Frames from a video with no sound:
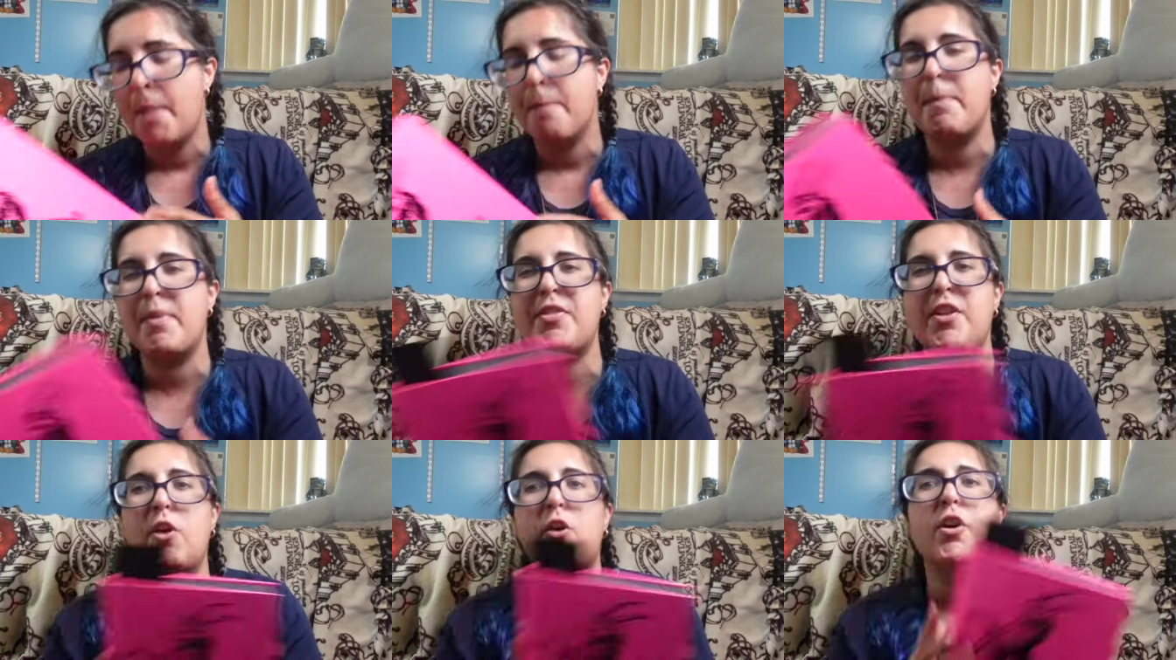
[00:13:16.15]

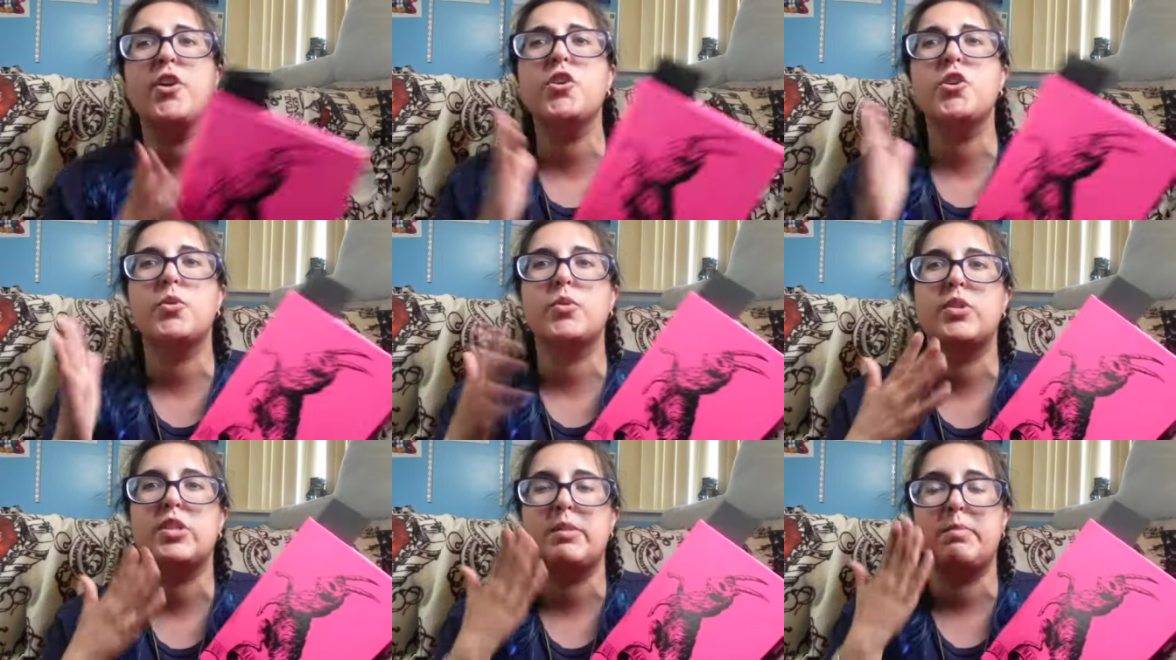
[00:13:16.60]
But they all
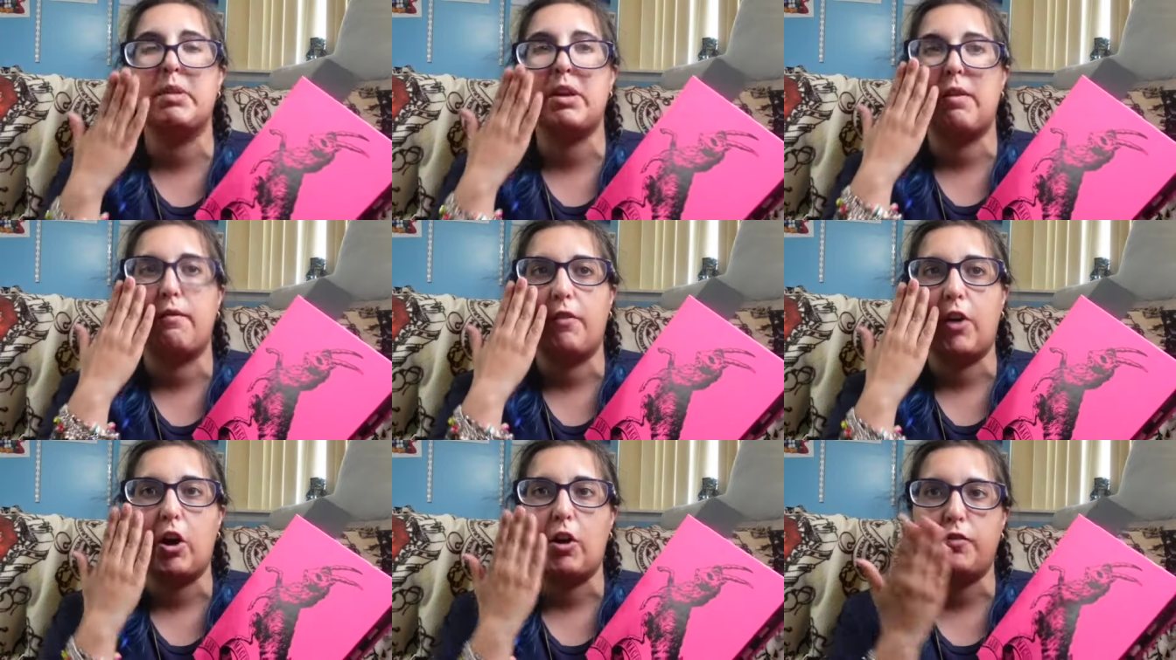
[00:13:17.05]
used to be
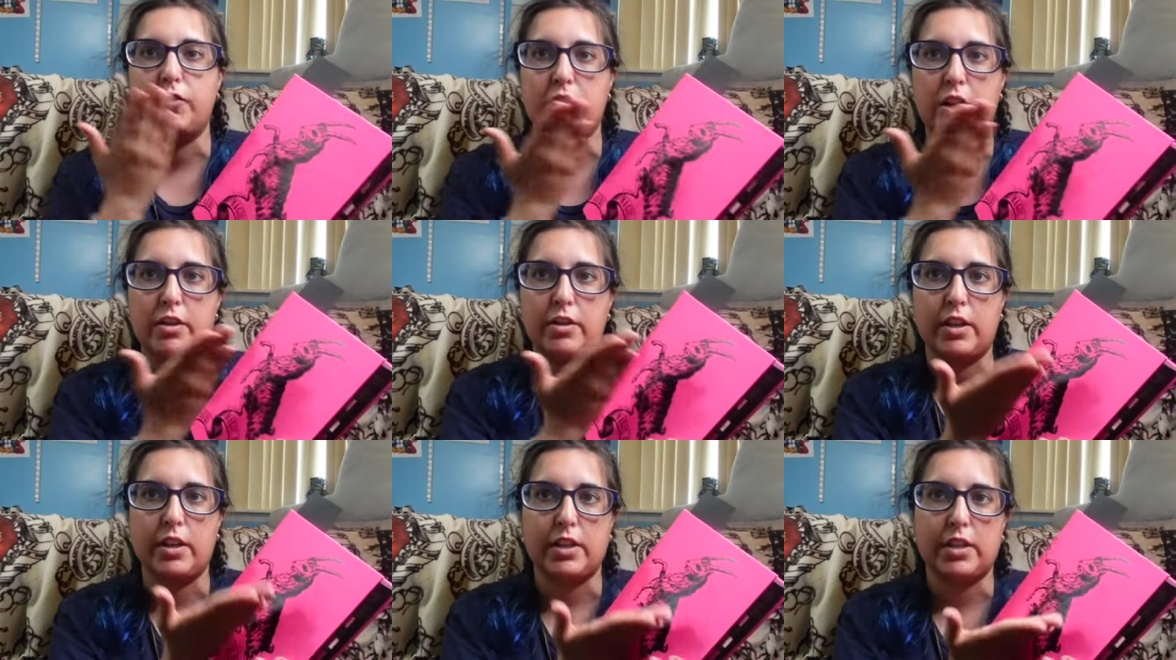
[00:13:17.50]
involved
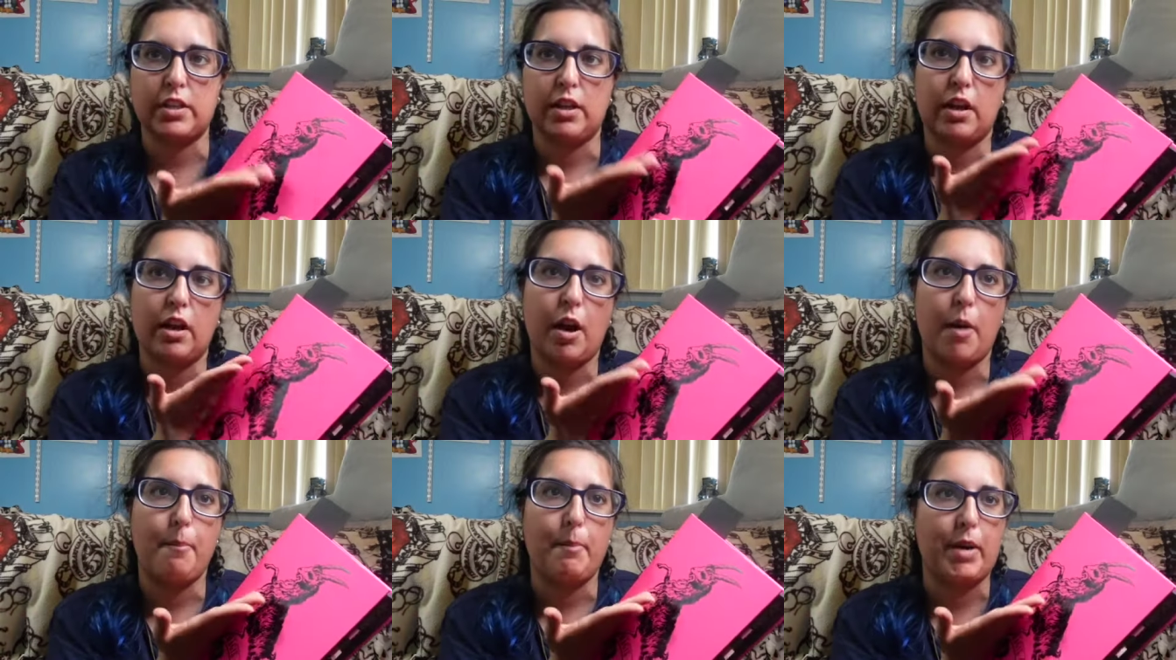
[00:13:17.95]
in this
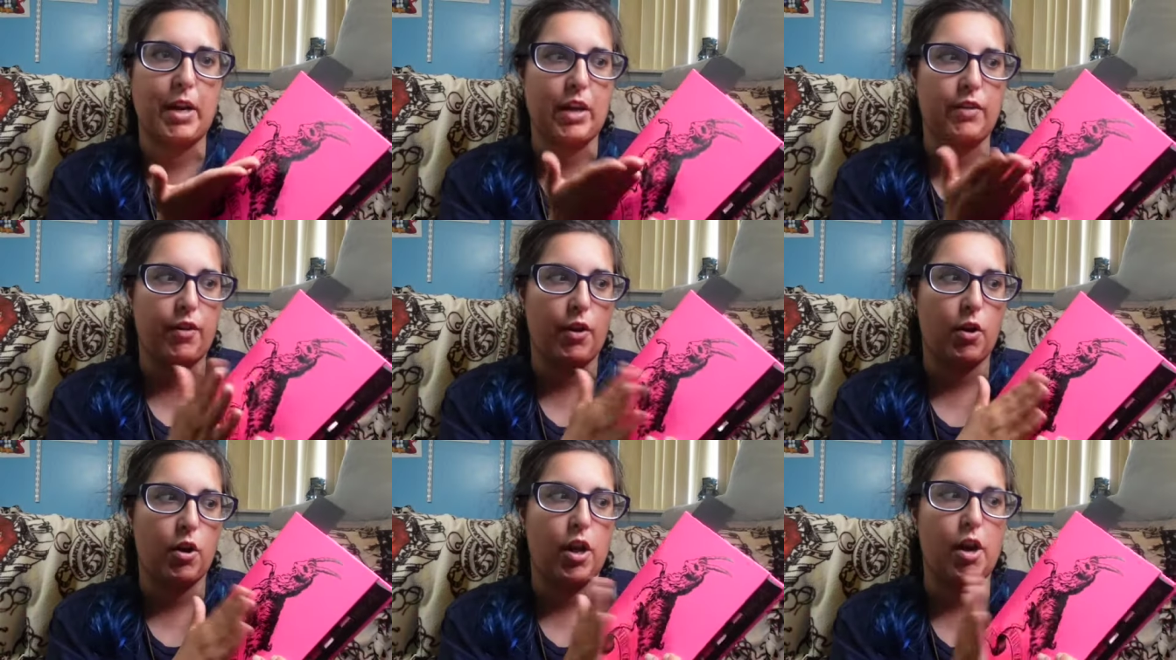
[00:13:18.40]
company
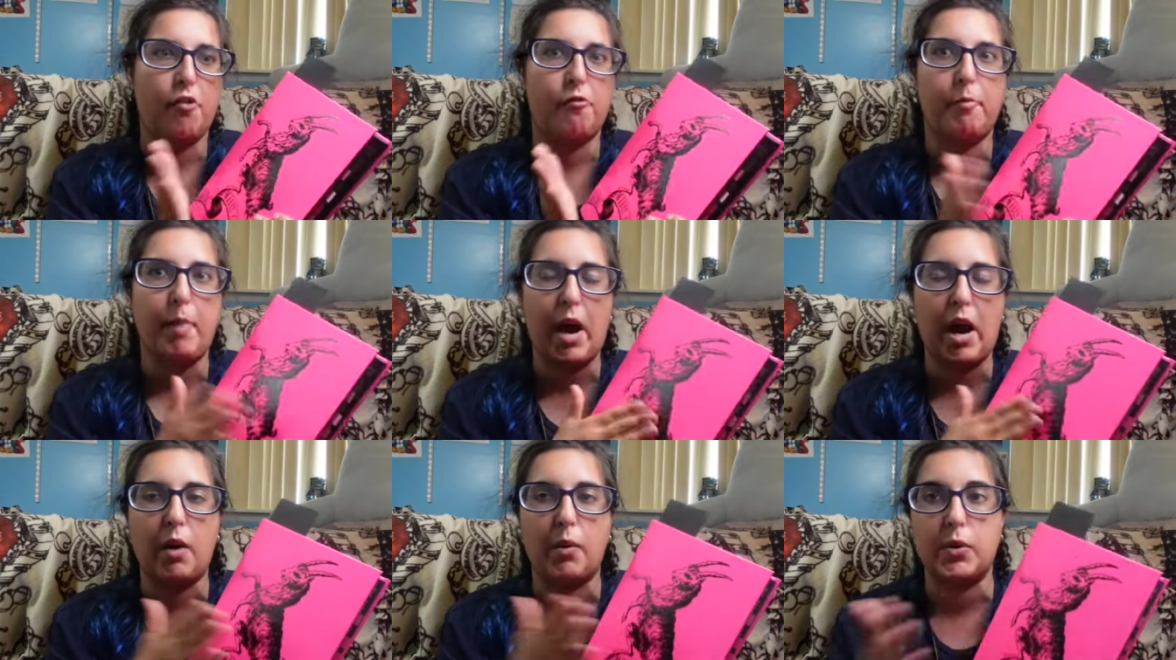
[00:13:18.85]
and they all have
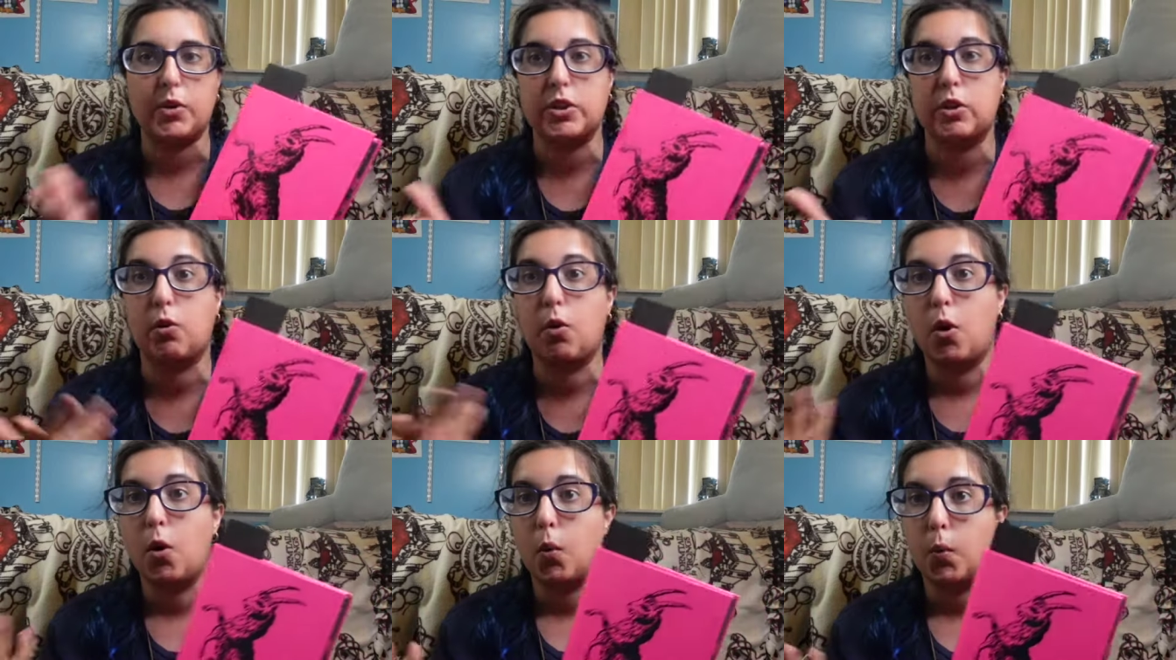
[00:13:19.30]
powers.
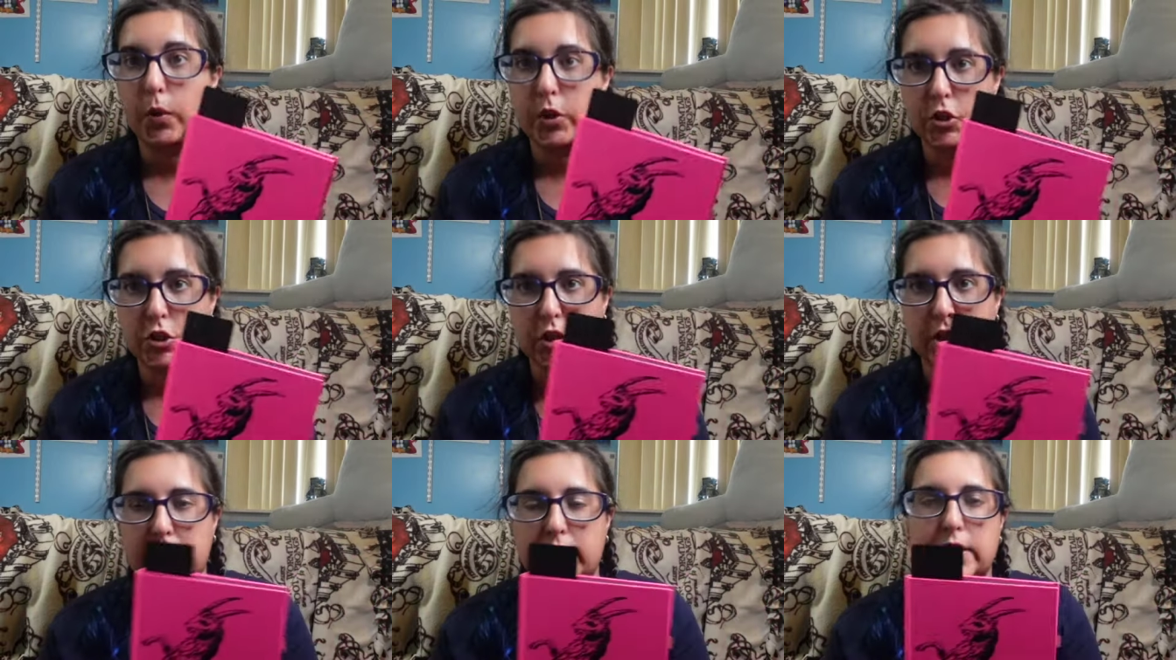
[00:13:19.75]
They're all
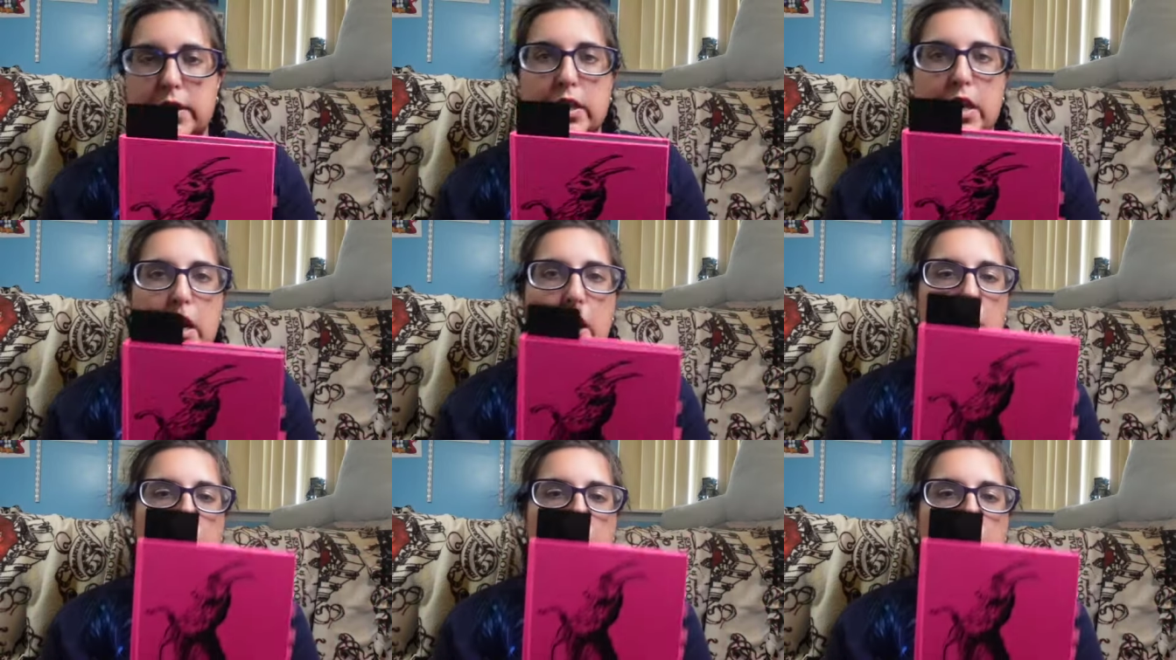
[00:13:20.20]
witches.